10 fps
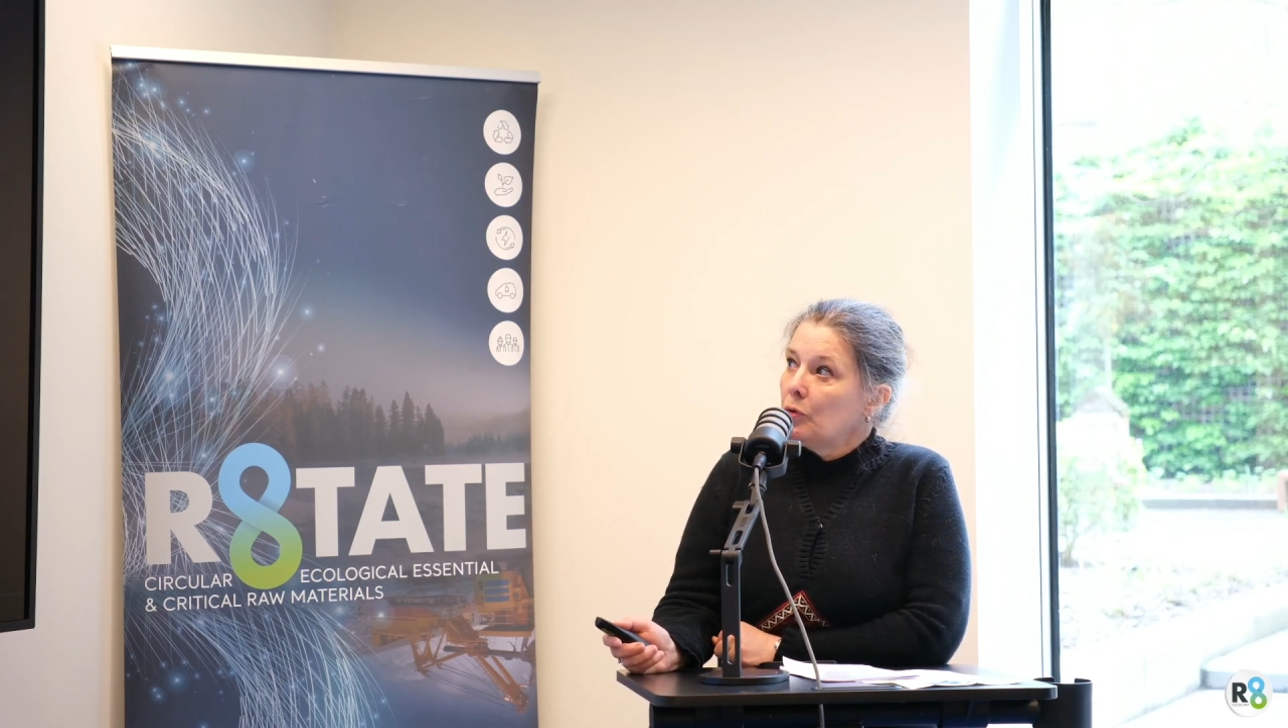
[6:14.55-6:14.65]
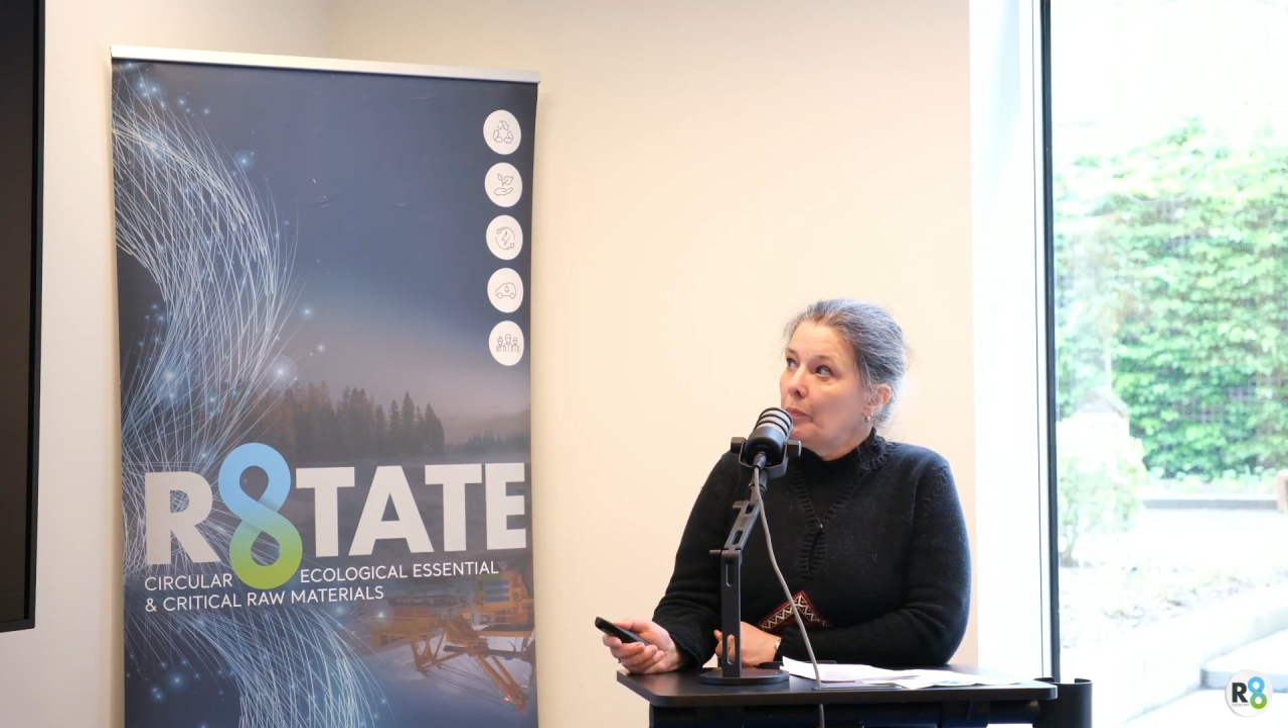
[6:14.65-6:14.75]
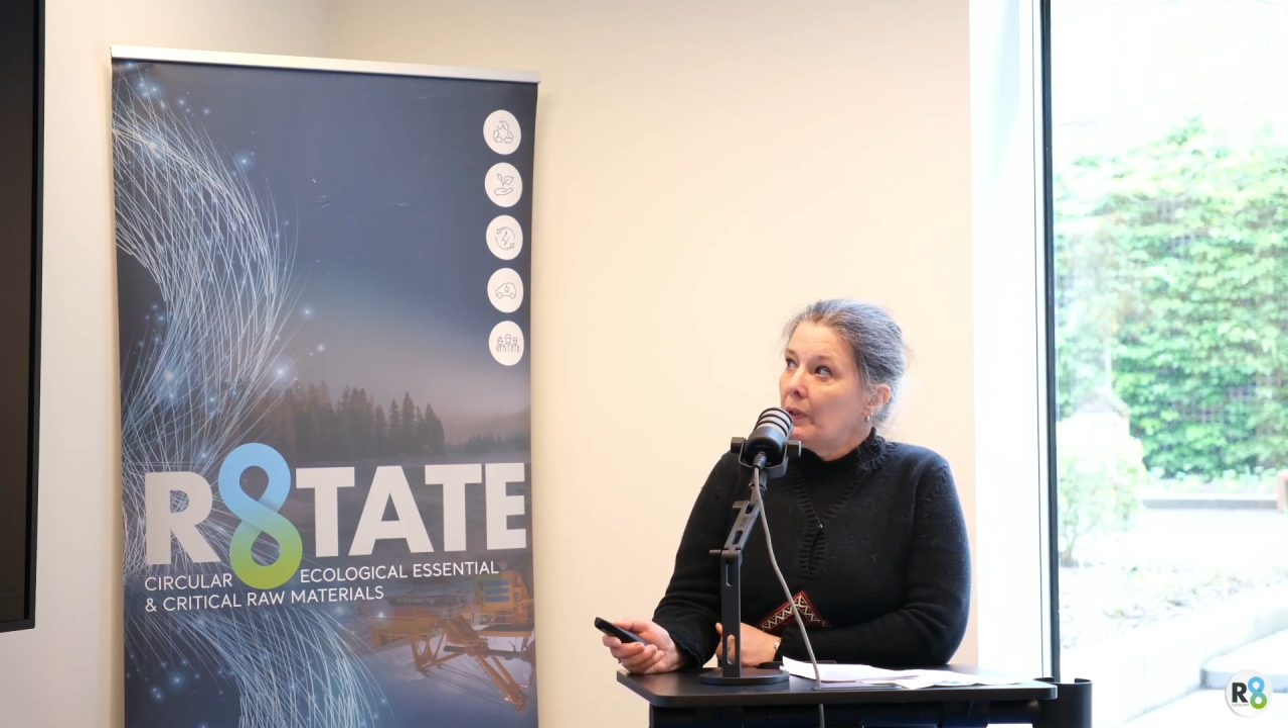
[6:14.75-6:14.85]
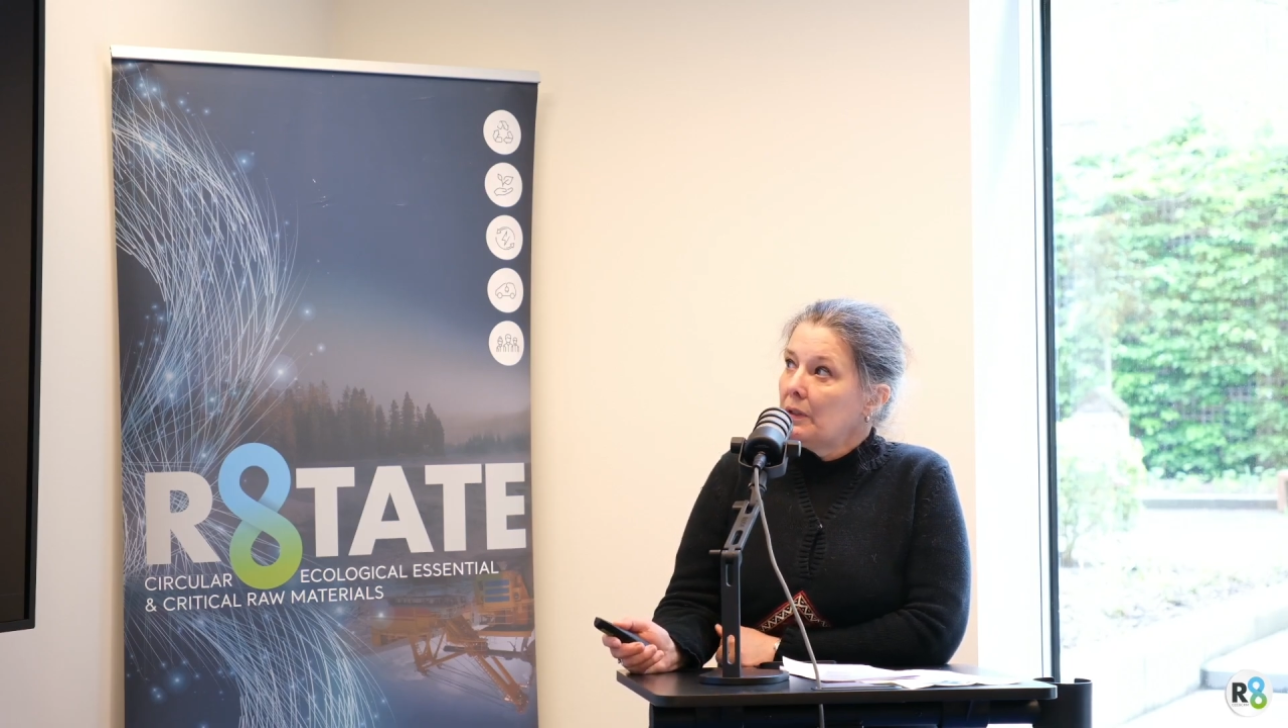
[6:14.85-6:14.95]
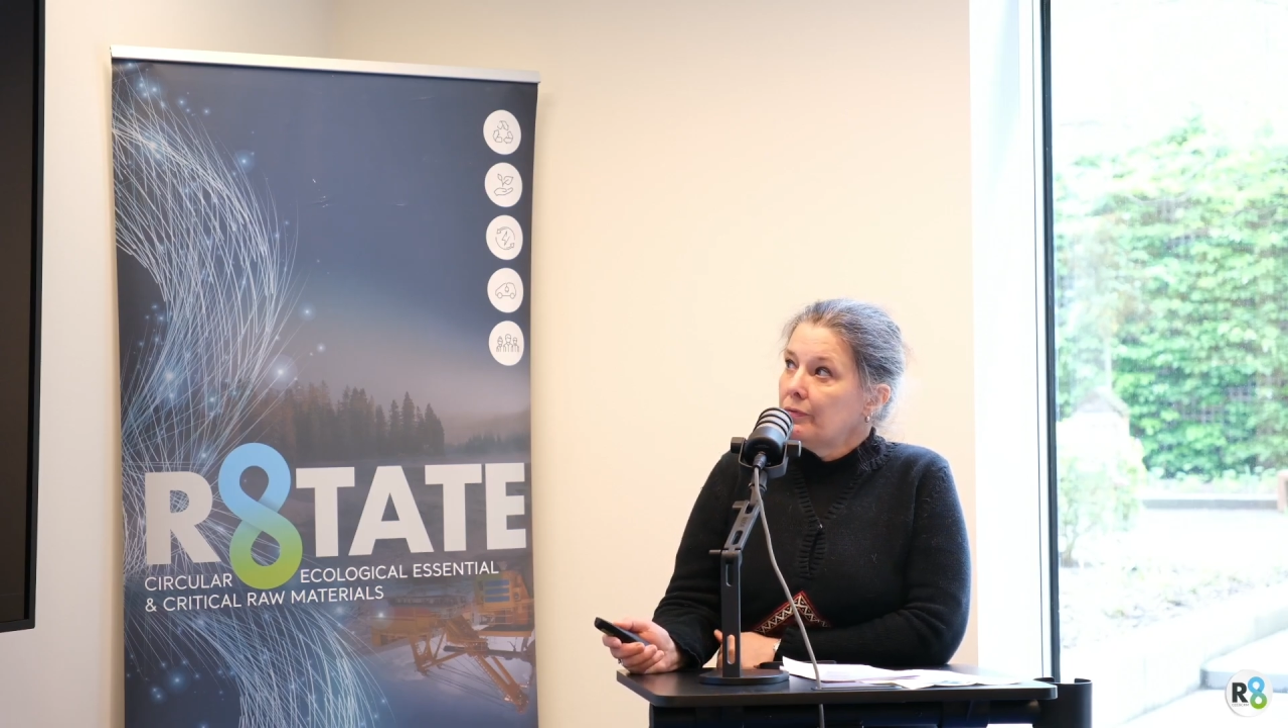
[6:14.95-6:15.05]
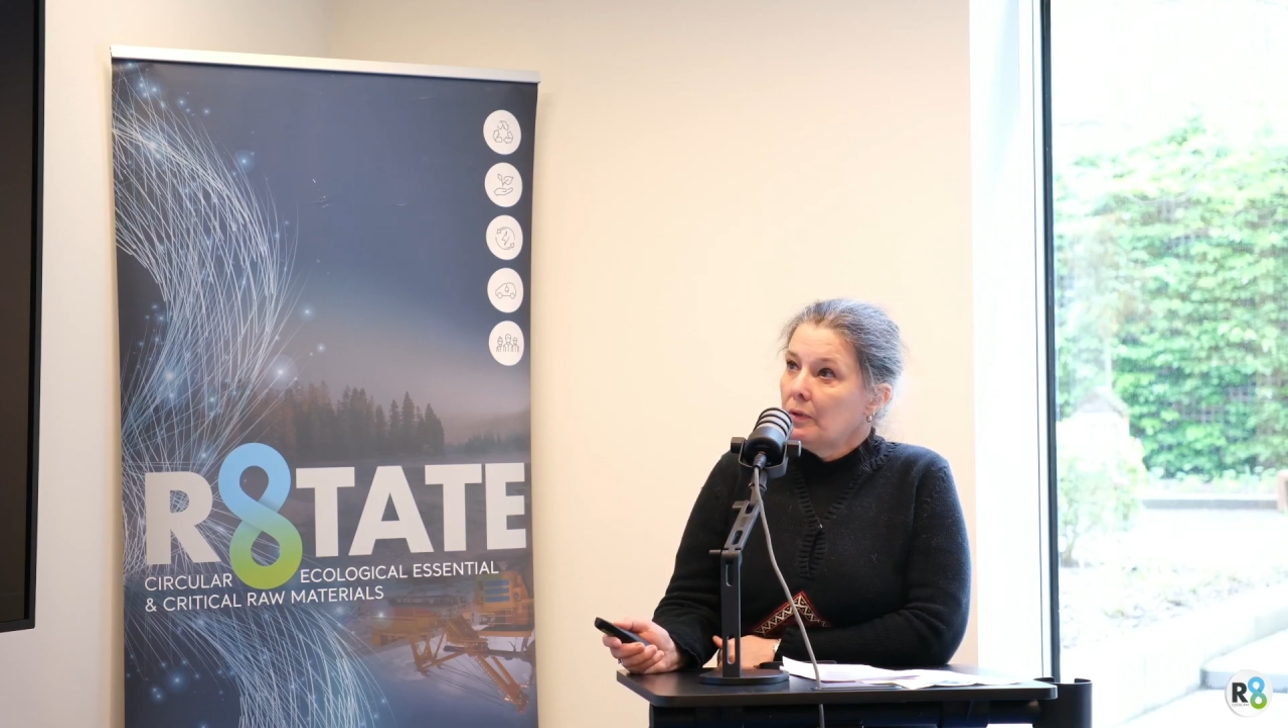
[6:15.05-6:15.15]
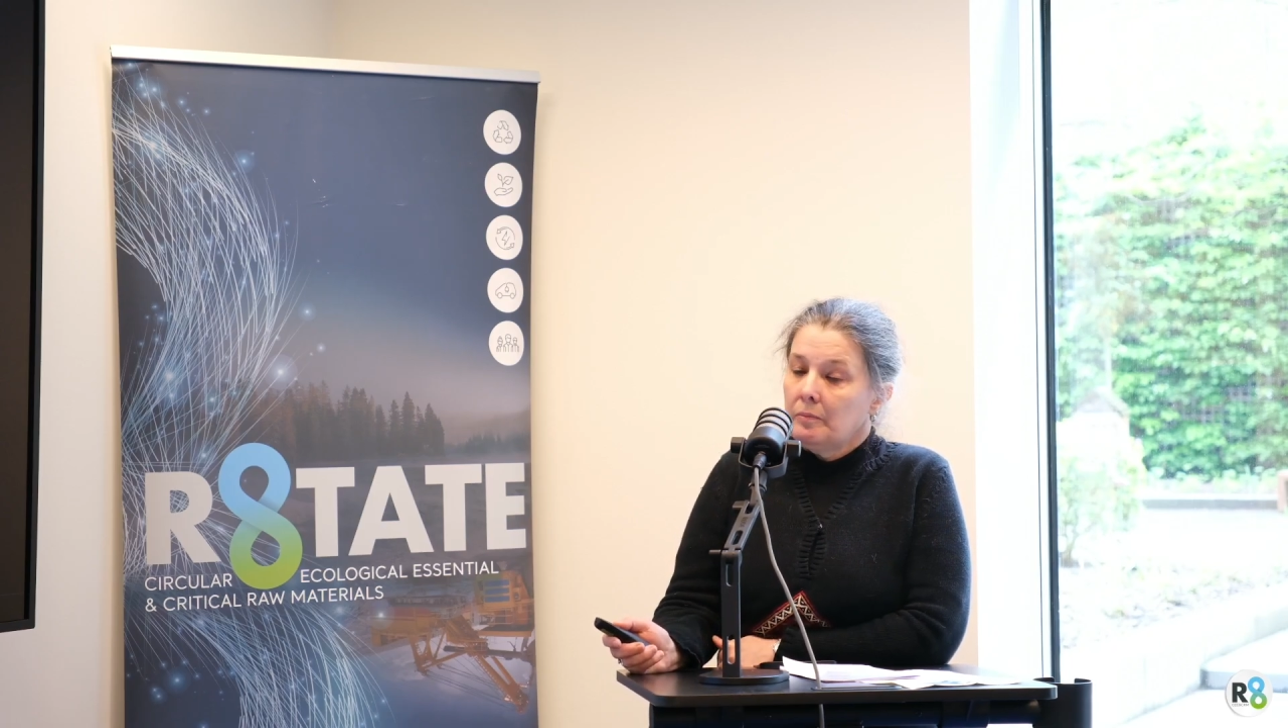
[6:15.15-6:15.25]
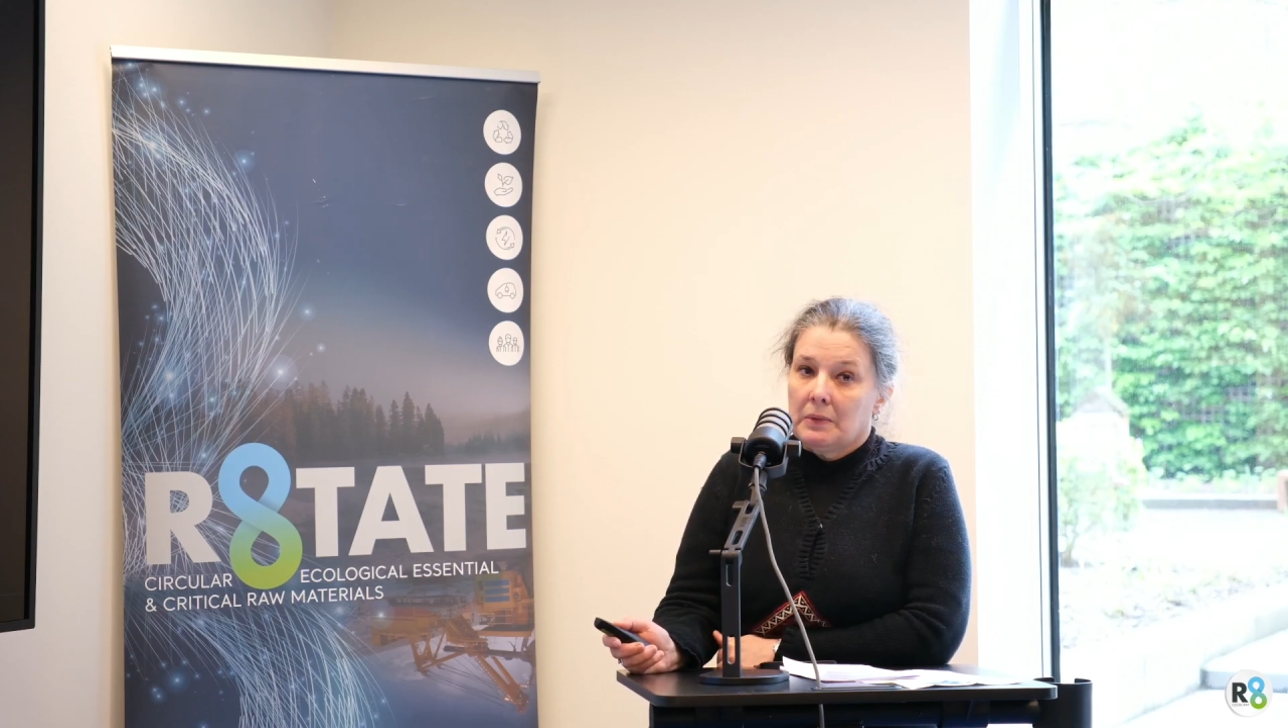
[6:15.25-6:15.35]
a platform